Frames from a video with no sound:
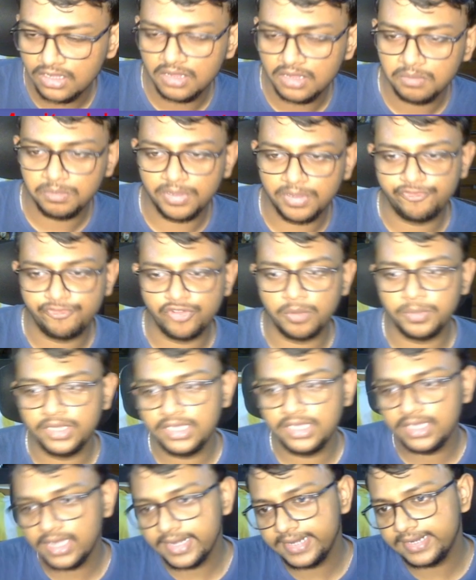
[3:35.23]
But from
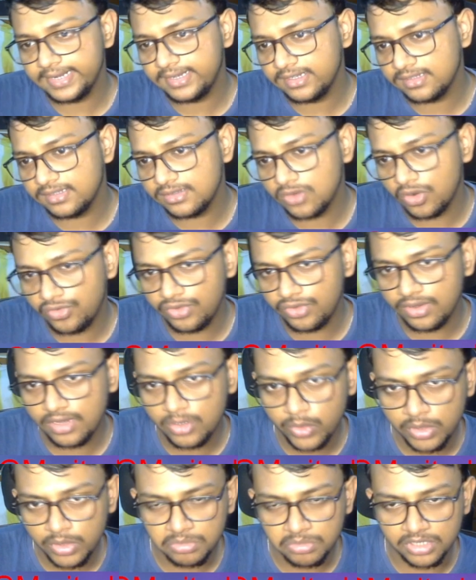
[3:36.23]
here, it is not really
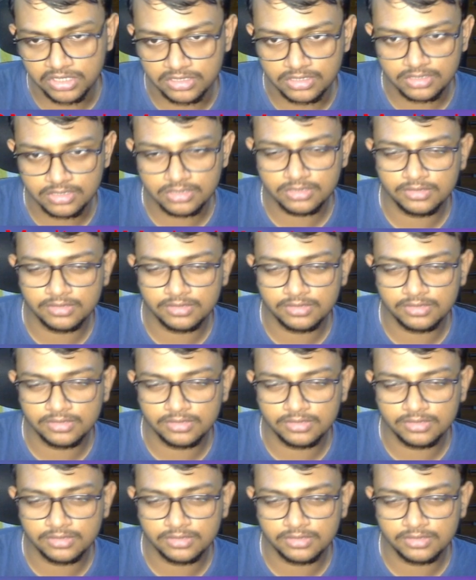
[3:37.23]
doing much.